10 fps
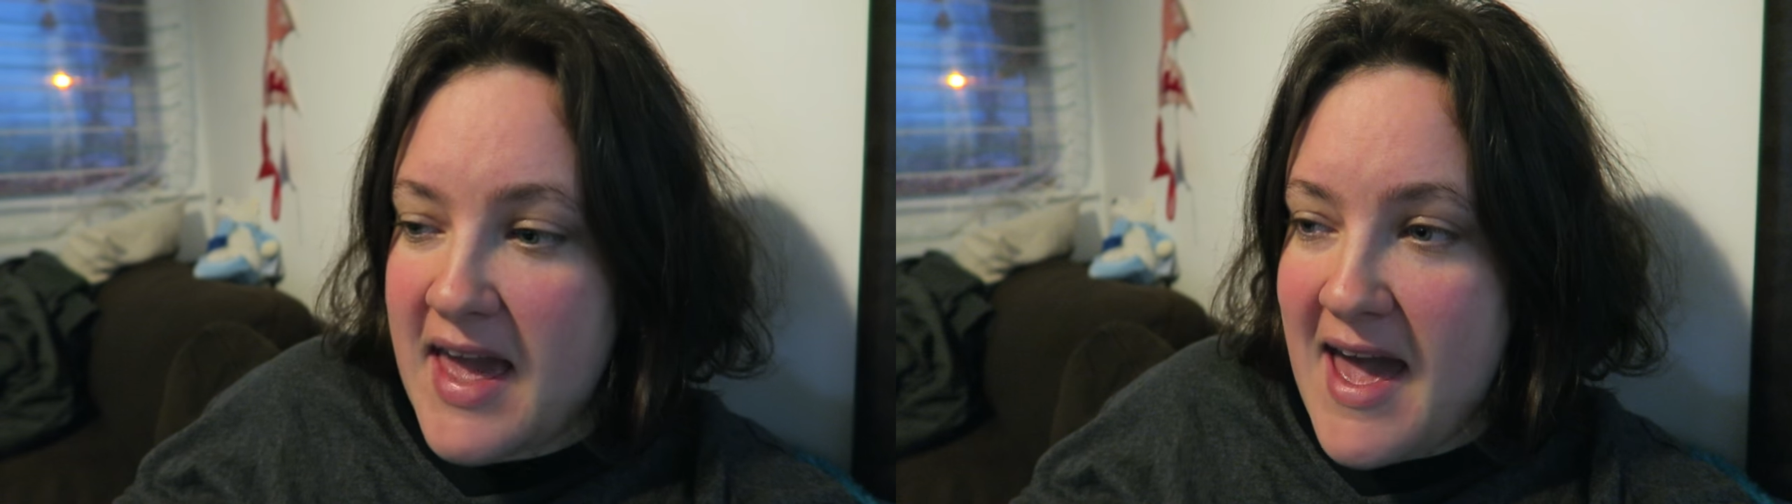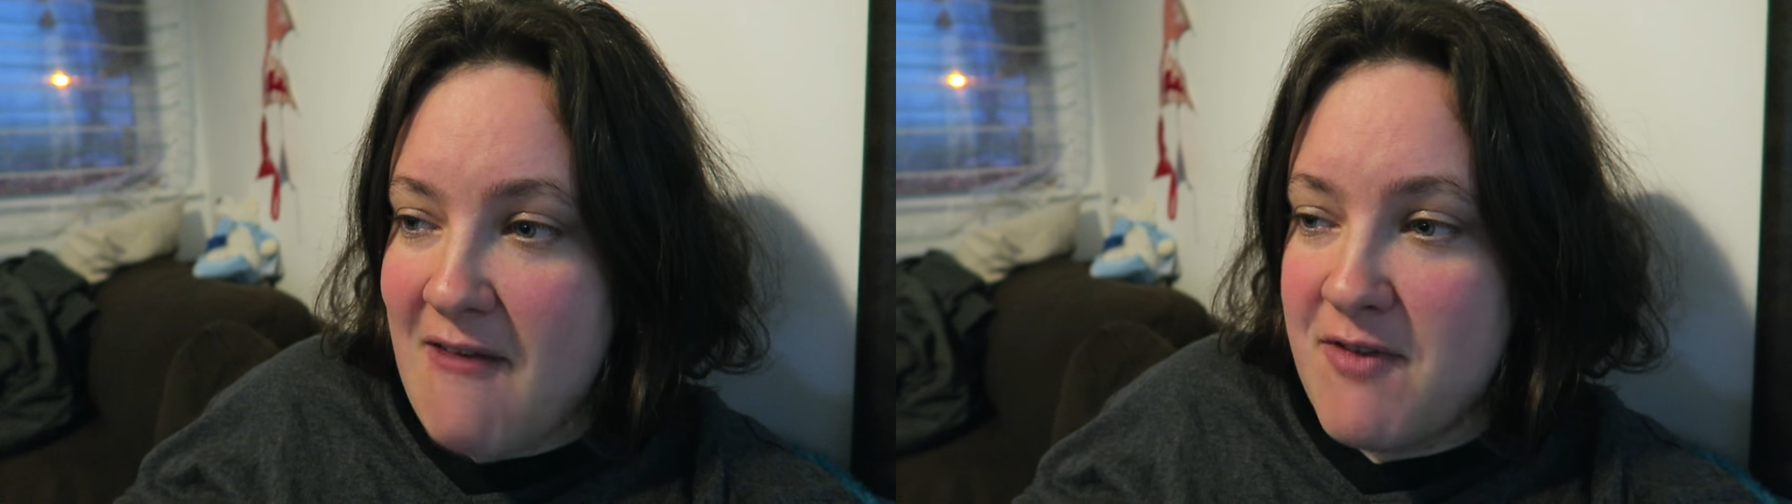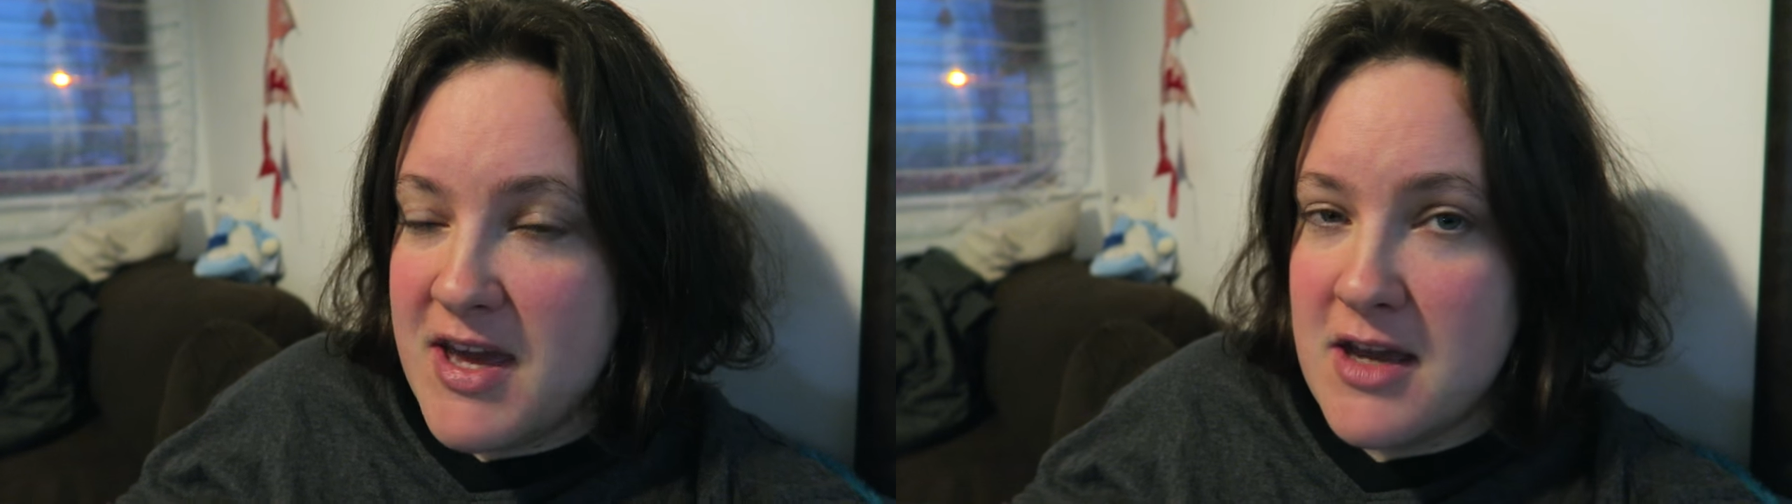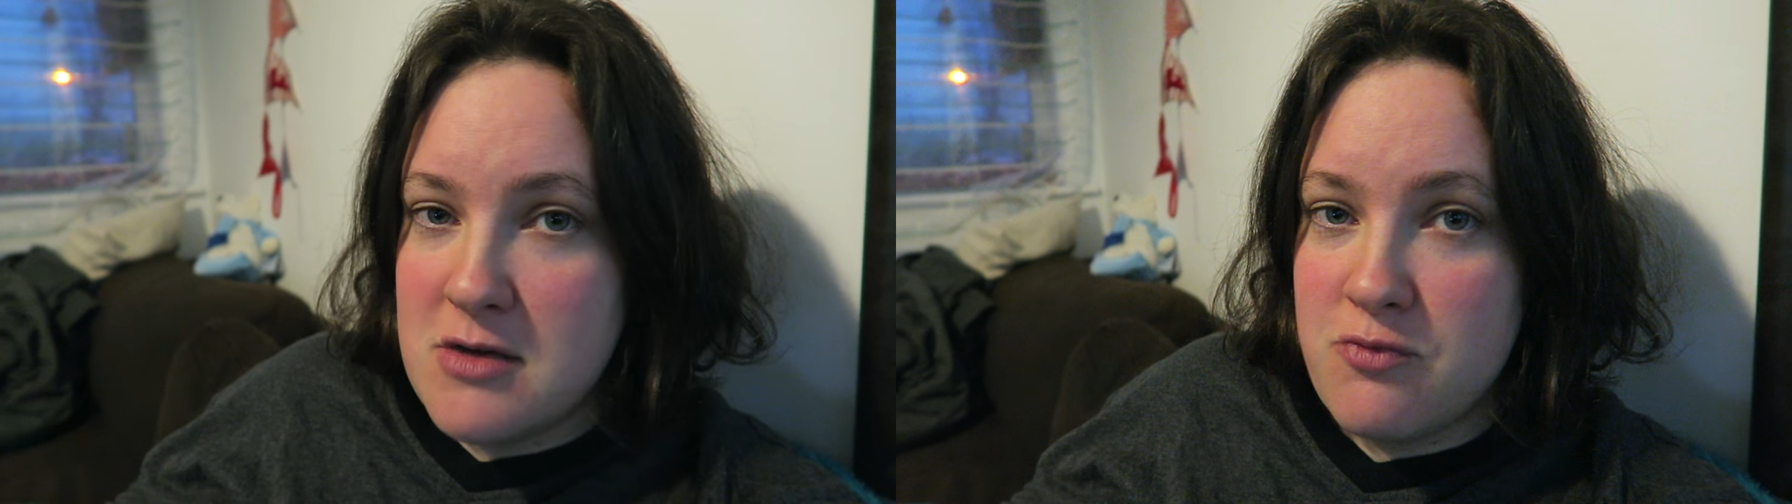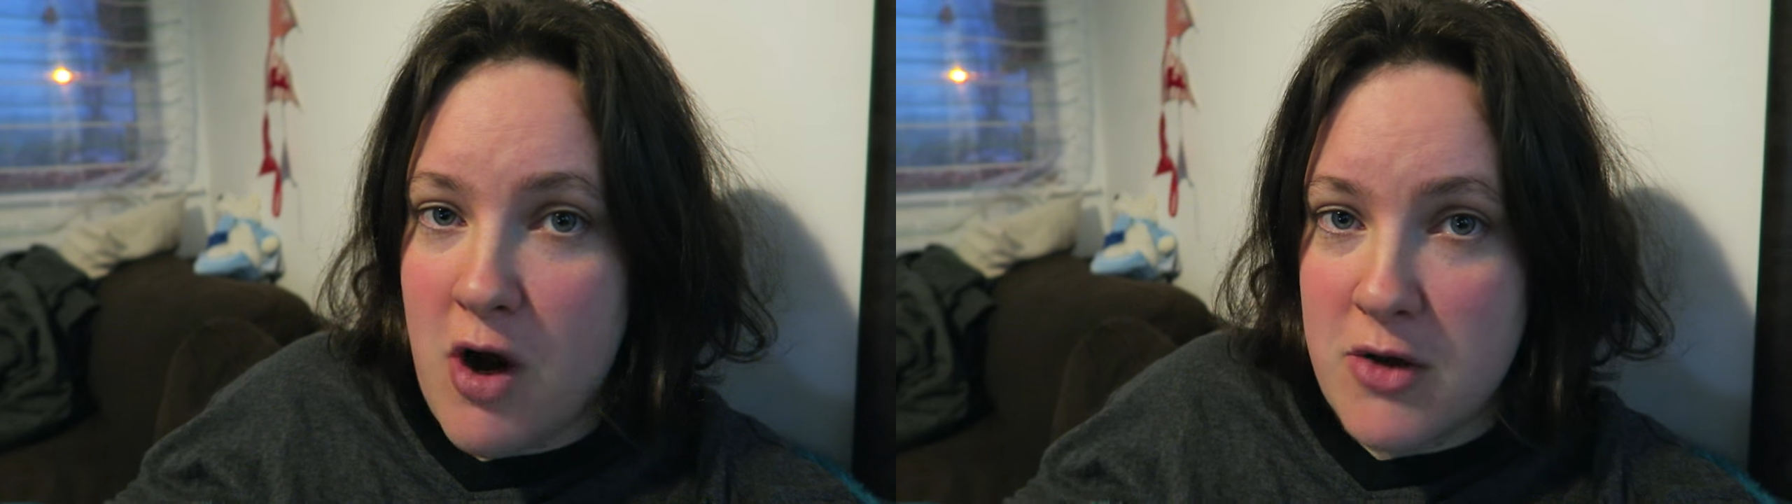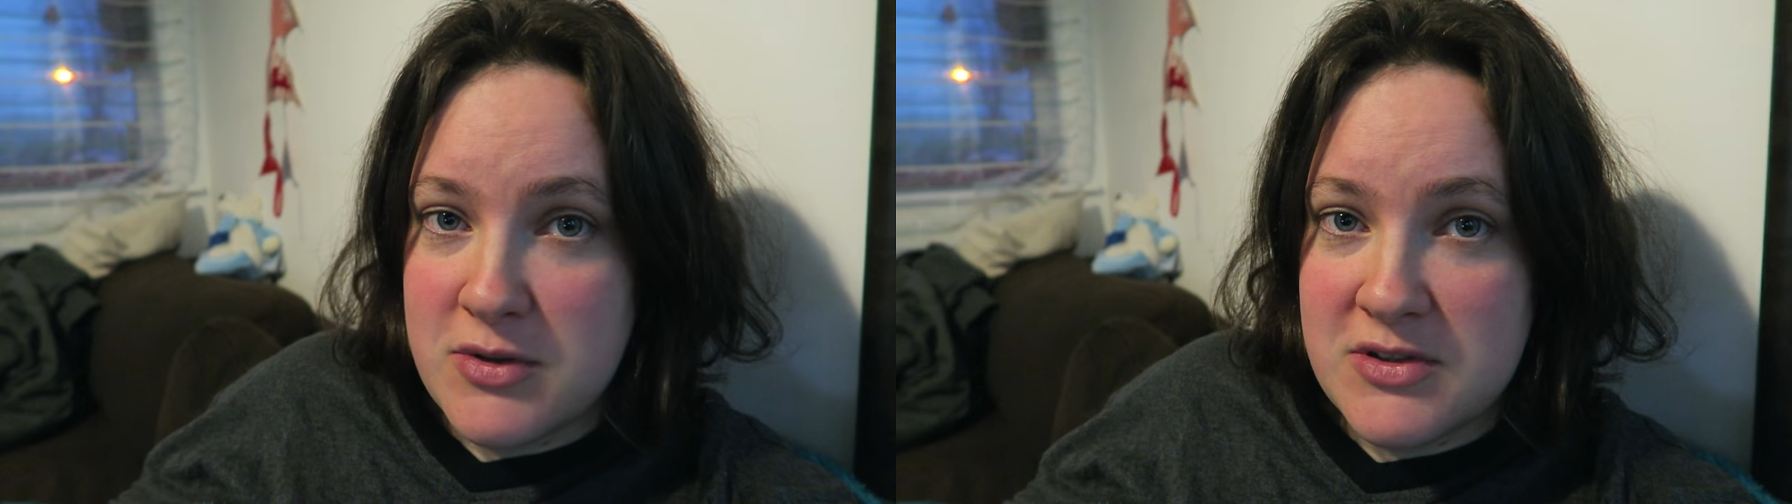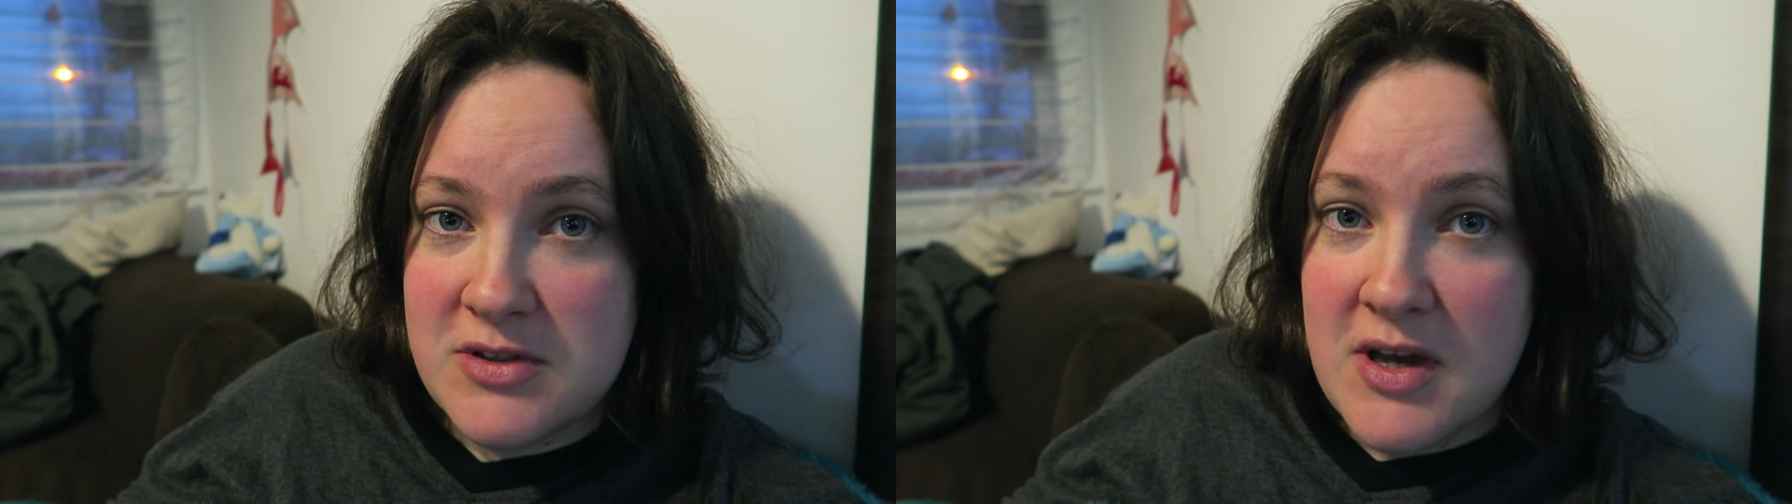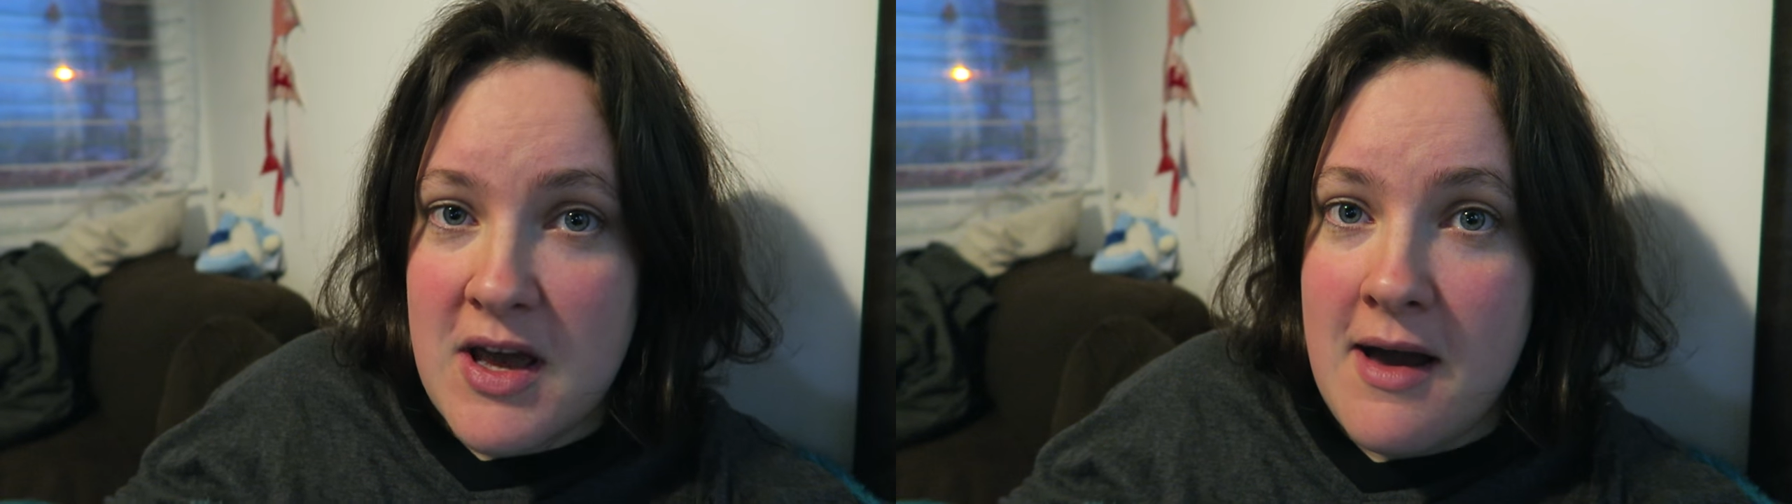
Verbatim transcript: heavy roast